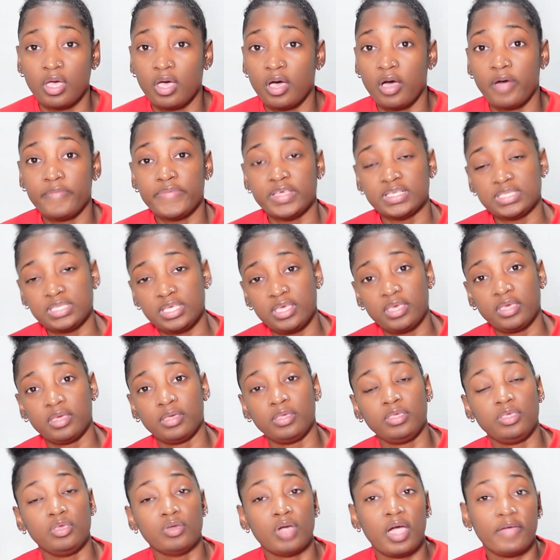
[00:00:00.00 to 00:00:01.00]
Obviously,
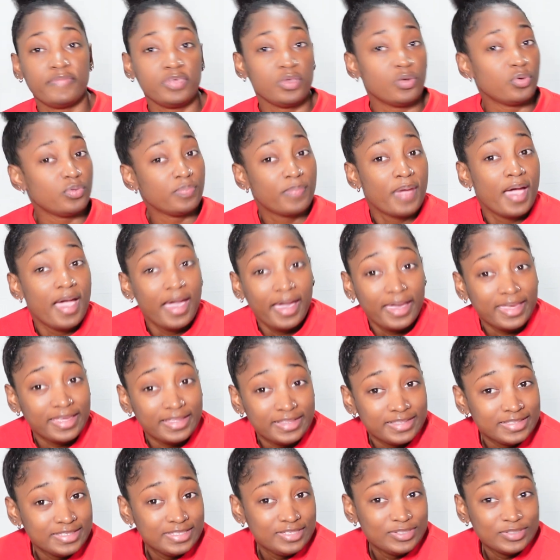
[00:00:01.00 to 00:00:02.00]
you have your own
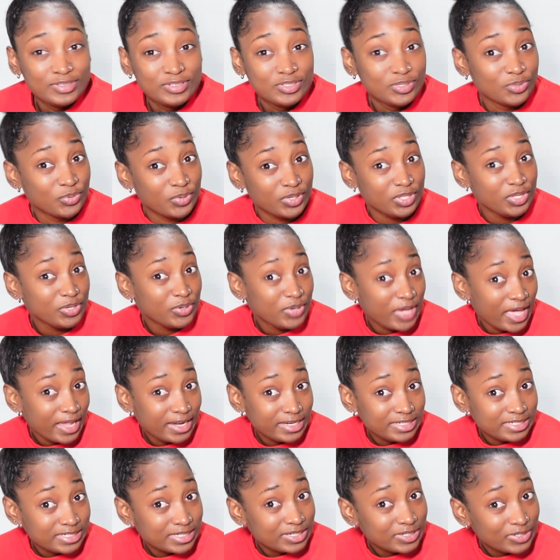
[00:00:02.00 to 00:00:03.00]
mind. You do what you
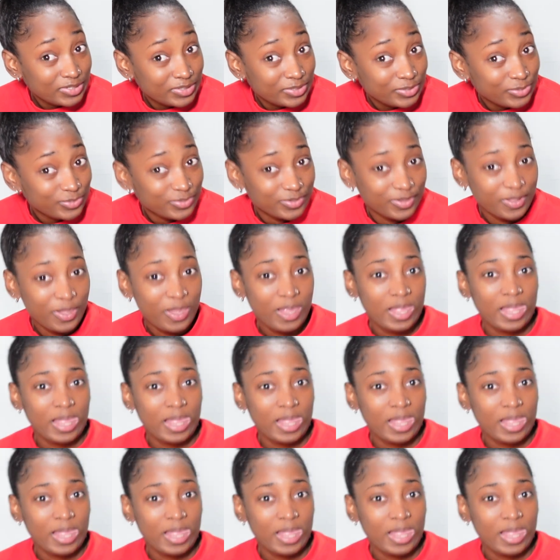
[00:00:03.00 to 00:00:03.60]
gotta do.